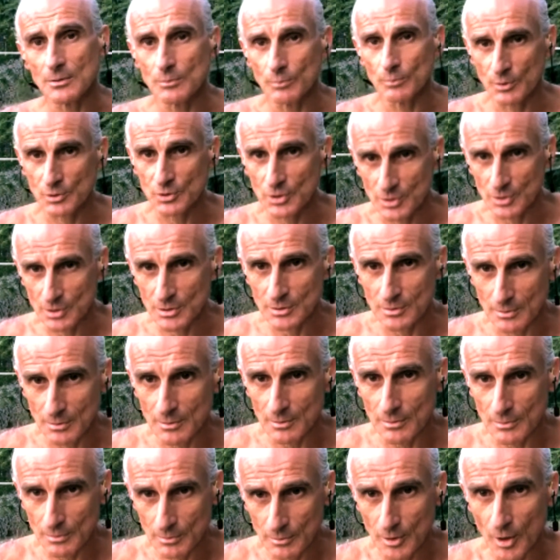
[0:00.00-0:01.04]
which is
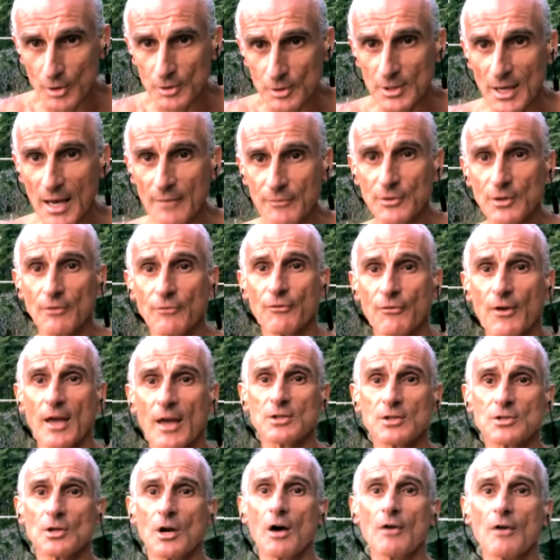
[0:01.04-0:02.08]
going to have the
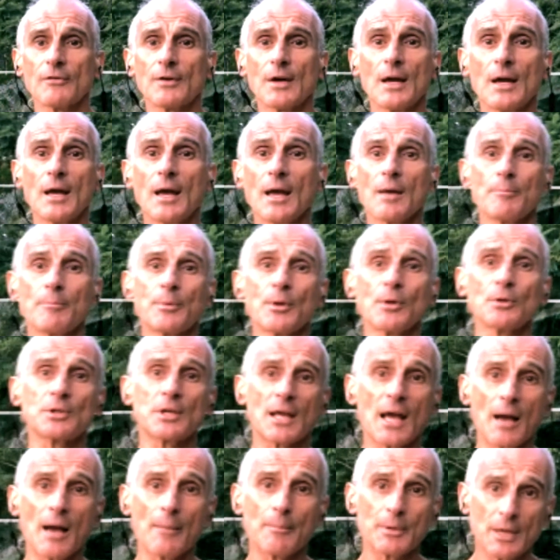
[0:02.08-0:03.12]
effect of
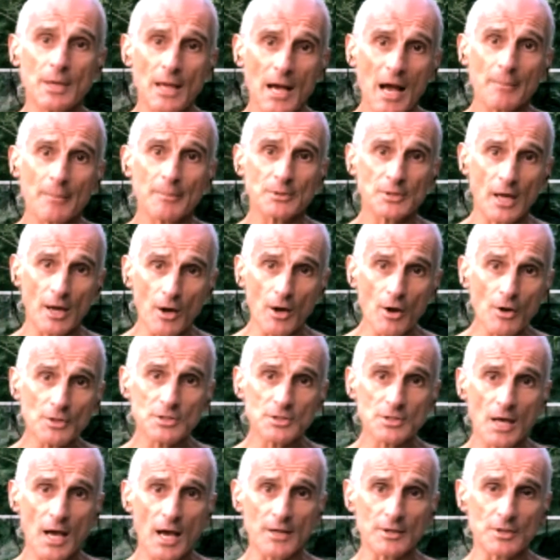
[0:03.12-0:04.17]
building up carbon
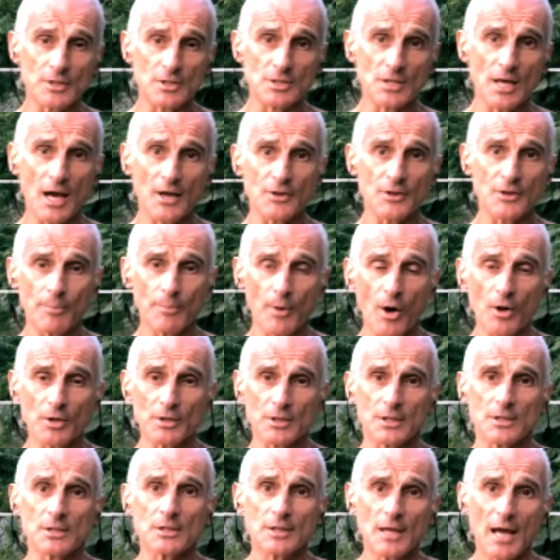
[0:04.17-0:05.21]
dioxide inside the
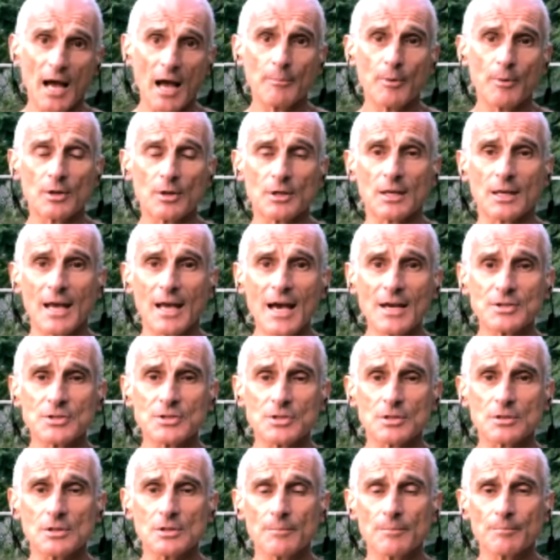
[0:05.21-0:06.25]
body and carbonic
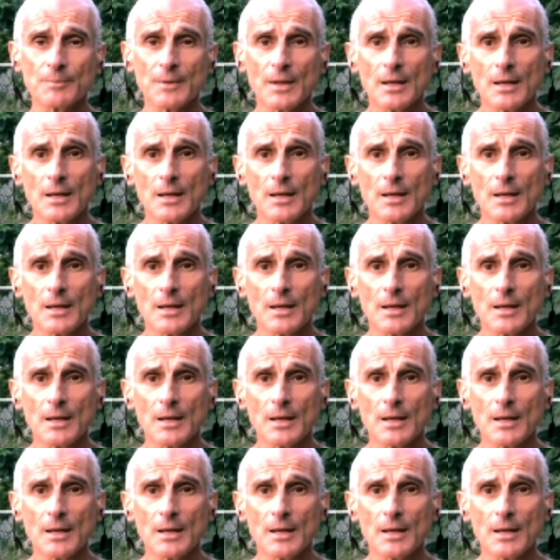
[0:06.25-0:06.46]
acid,